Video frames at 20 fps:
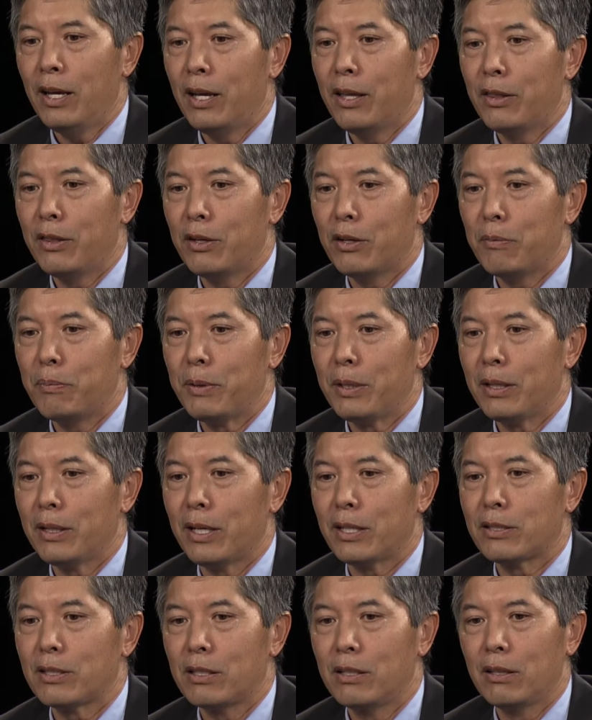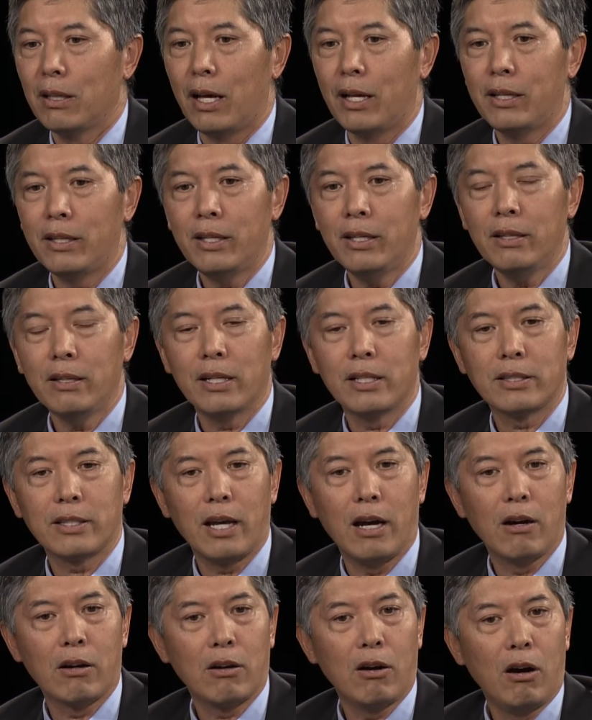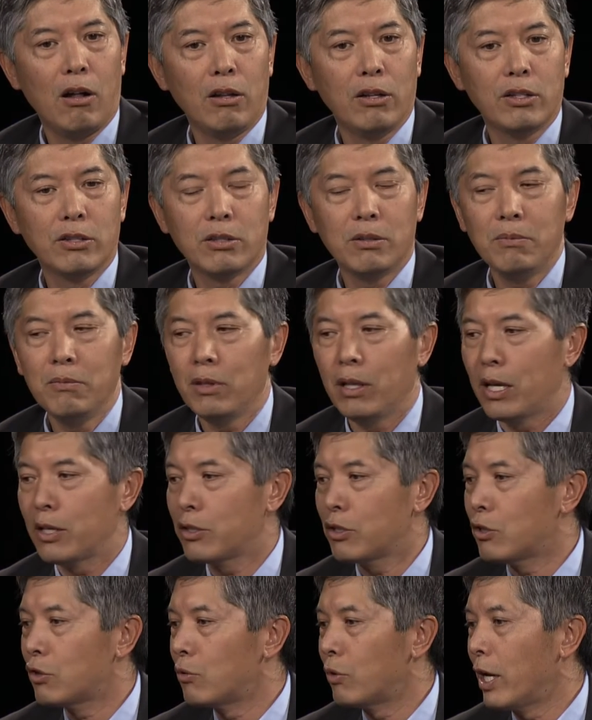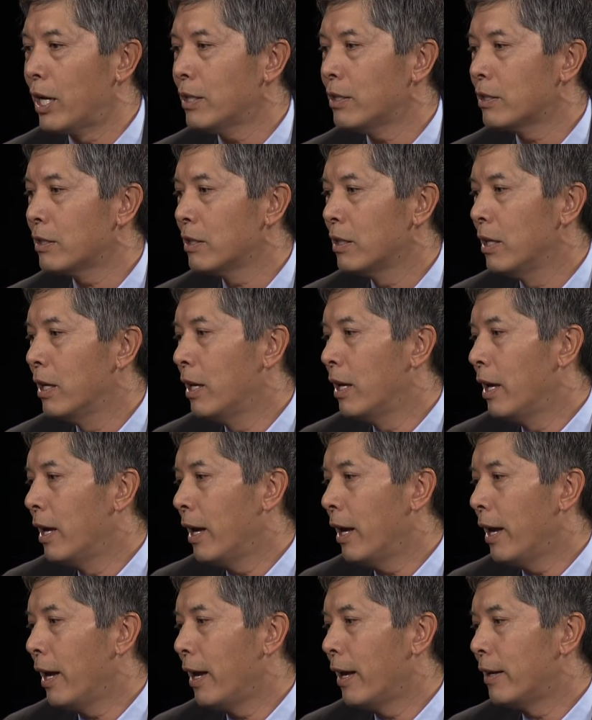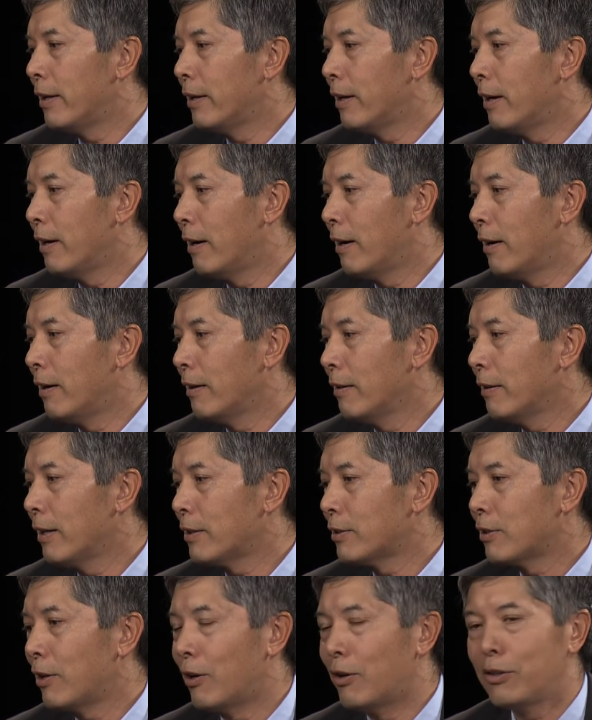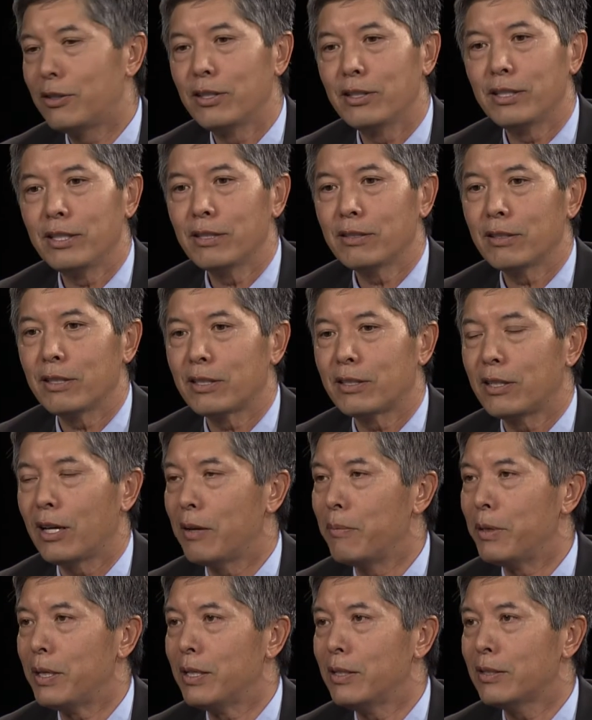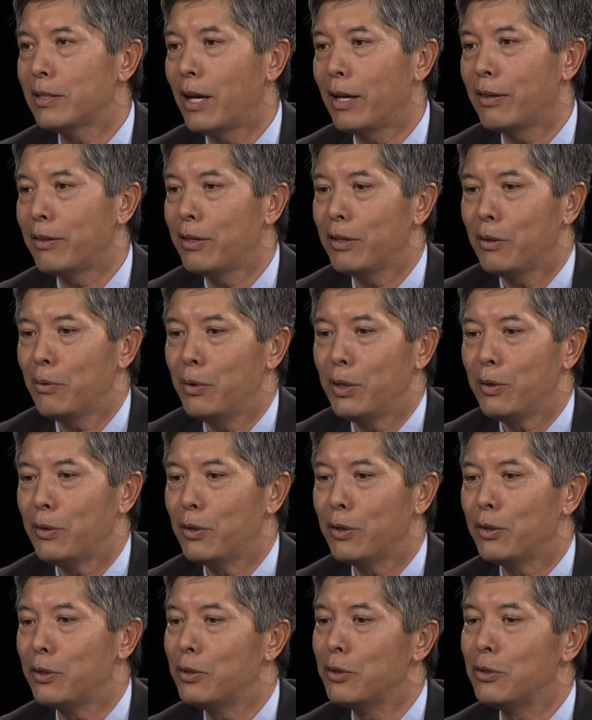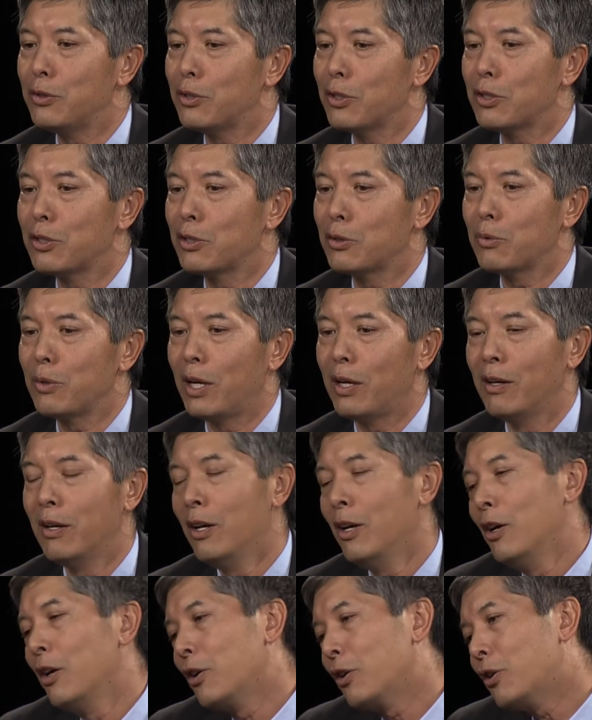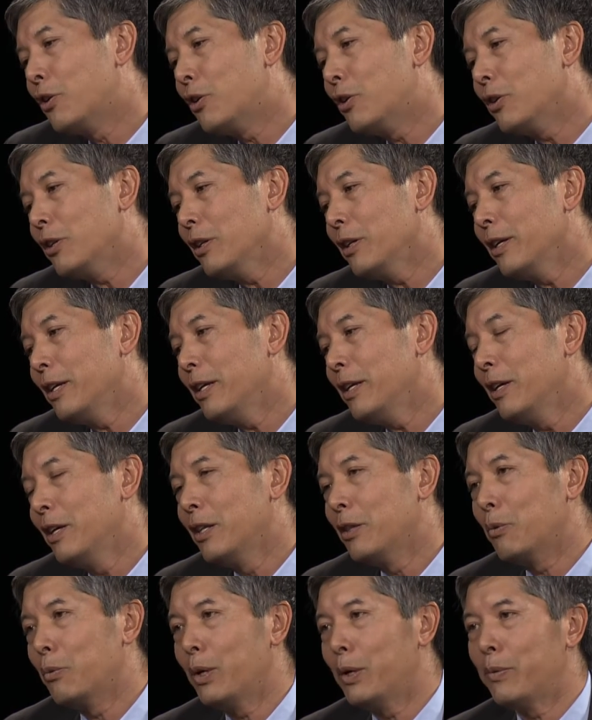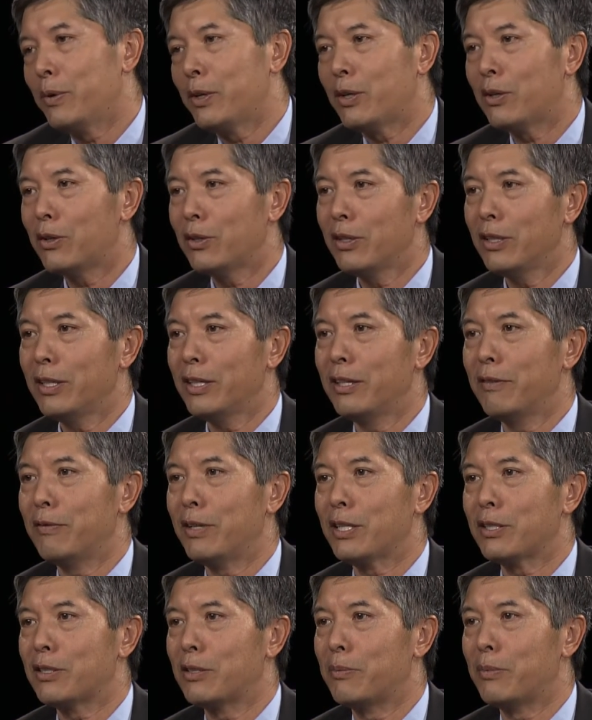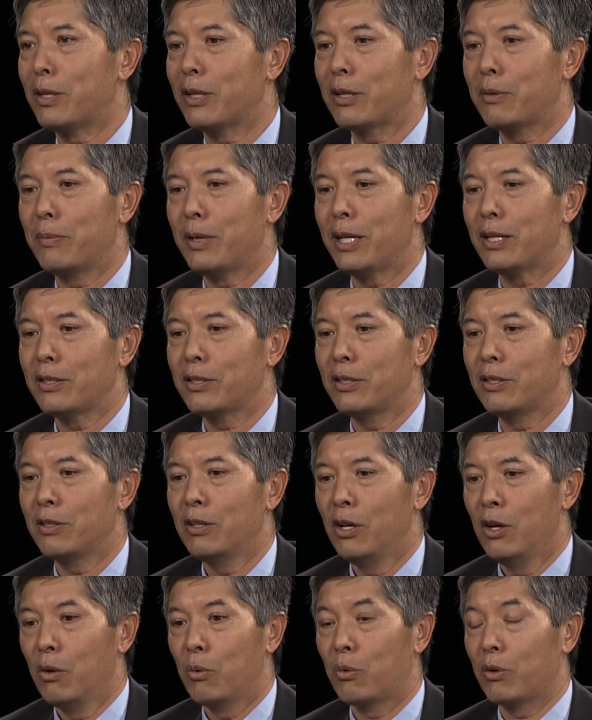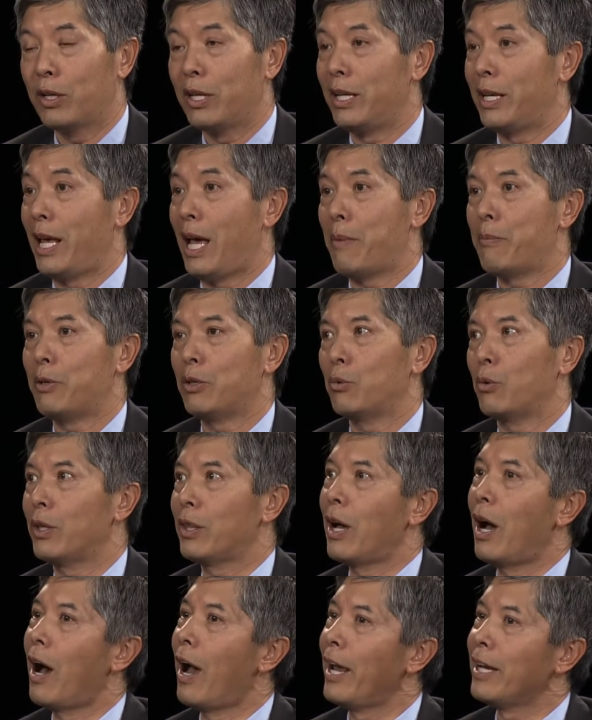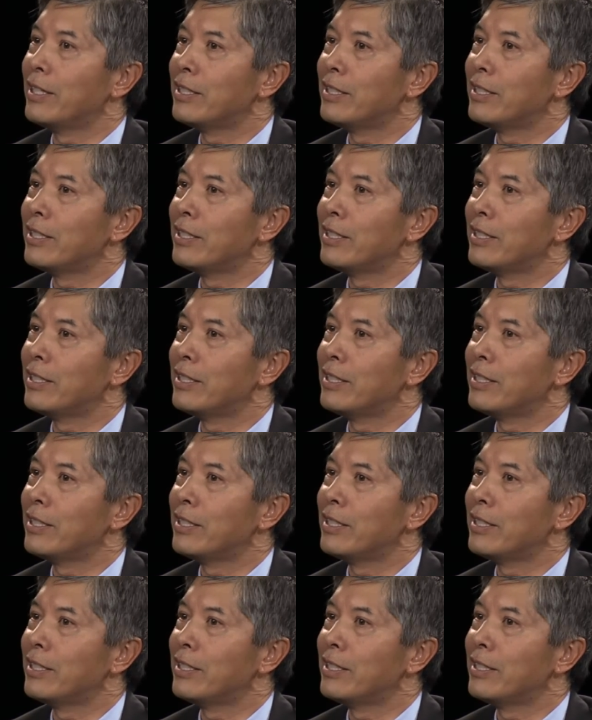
and there'd be less gluttony, less alcoholism, less stress, and uh, less heart disease, less diabetes. I think we could do just as well. Currently, the way we currently invest in American medicine, we're enamored with high